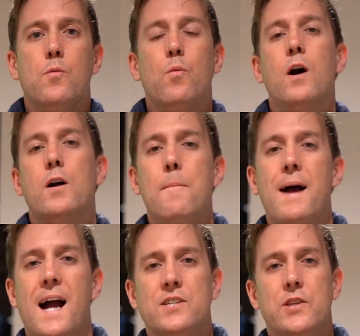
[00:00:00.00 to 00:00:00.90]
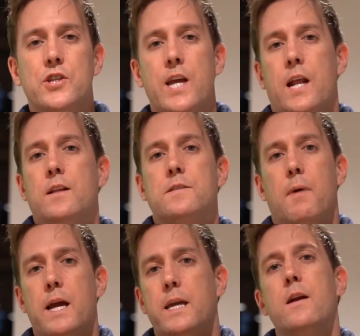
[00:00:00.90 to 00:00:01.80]
Welcome back to the channel. It's
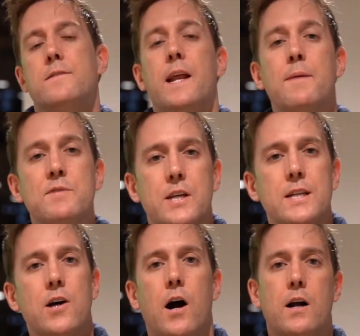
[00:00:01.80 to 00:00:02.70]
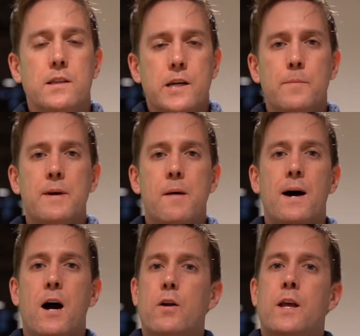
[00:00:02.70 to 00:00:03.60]
Mike here. Today I'm just going to talk a little bit
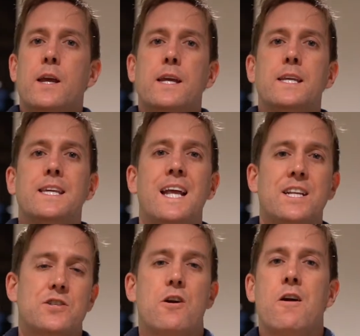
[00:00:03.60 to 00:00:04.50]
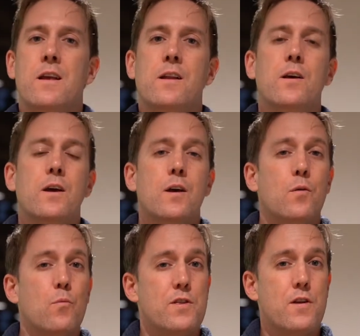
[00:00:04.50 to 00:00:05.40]
about getting started
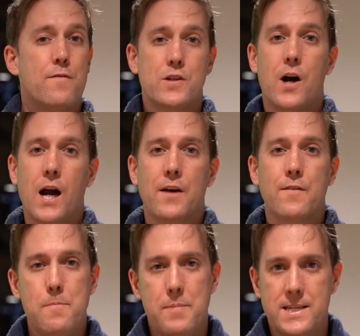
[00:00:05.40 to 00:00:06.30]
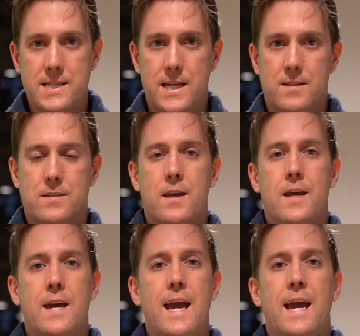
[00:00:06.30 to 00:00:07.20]
with your photography business
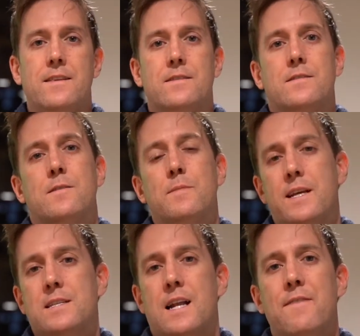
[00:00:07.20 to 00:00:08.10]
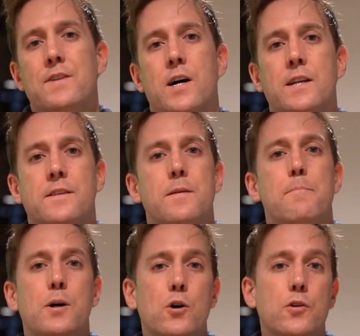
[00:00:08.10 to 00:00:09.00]
and some of the things that I've done to
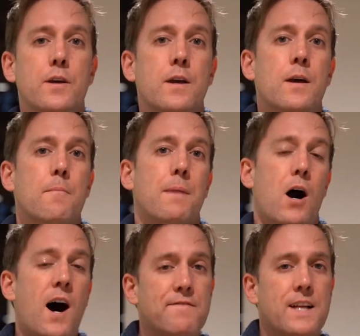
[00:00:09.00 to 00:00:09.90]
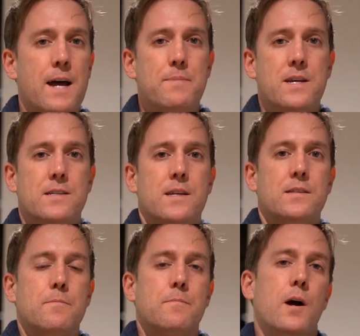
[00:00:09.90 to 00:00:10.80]
build my offline
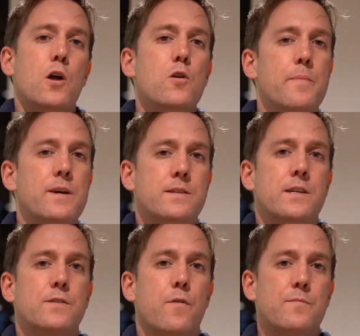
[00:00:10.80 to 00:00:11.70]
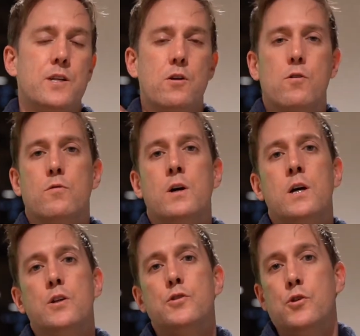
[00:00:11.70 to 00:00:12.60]
business, my other business from zero
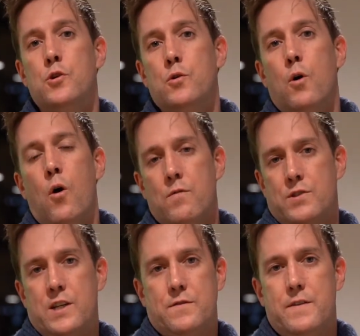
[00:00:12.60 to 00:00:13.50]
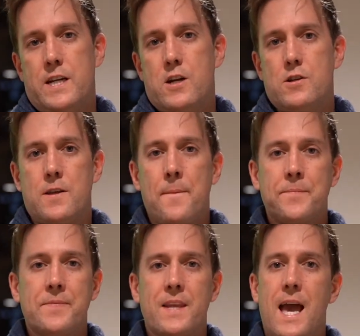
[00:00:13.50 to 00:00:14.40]
to over six figures.
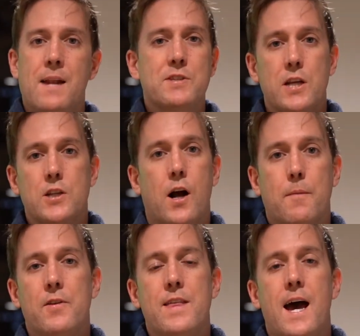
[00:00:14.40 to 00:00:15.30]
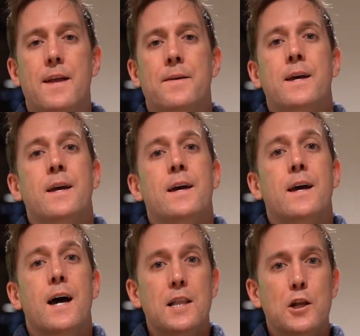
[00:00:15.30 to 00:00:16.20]
And I'm just going to talk about that
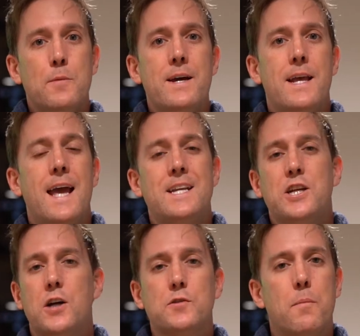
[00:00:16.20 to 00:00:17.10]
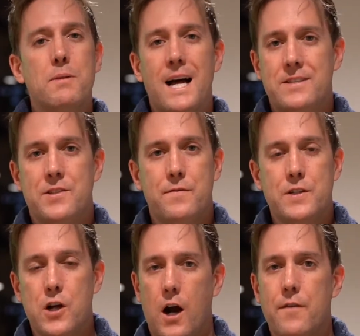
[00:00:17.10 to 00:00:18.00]
a little bit. And you can also apply this to
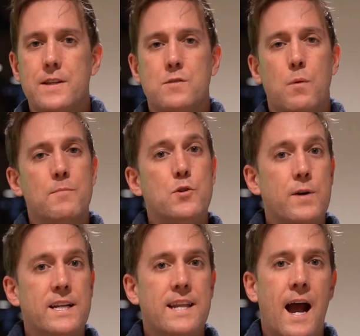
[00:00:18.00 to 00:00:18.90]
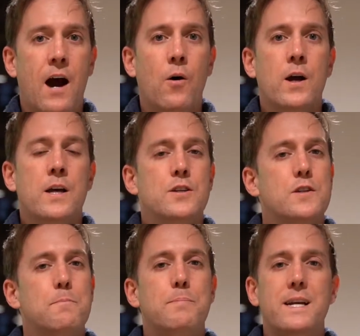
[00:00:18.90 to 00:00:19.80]
photography. This is what I'm doing now.
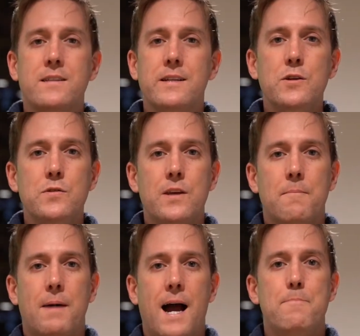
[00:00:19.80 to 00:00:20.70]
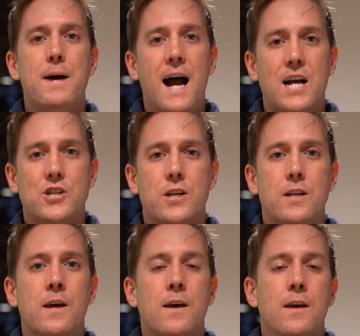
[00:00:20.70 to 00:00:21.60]
Just basically using my
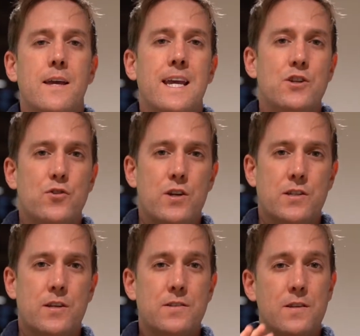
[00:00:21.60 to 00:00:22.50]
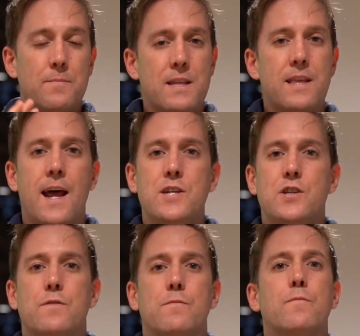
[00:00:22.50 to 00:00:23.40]
passion, interest, something that I
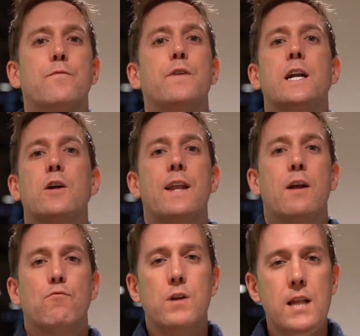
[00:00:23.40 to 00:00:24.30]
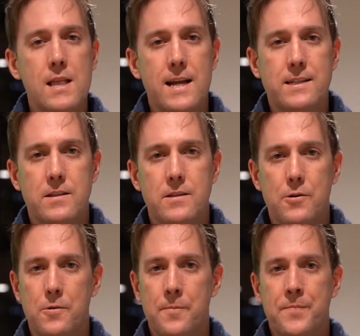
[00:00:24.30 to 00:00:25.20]
just figured out that I really like to
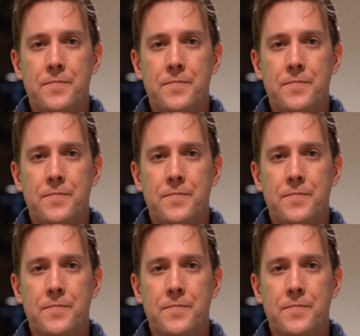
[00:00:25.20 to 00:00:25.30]
do.